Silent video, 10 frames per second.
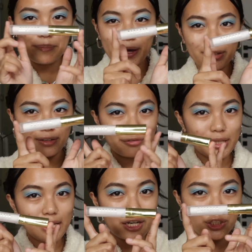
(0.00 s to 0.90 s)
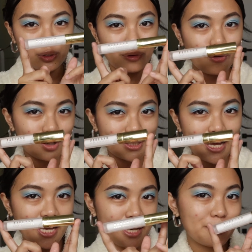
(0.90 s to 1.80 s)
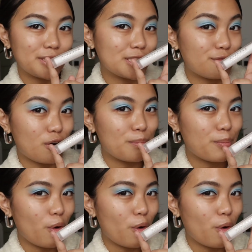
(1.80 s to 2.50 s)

My favorite lash glue of all time. This is from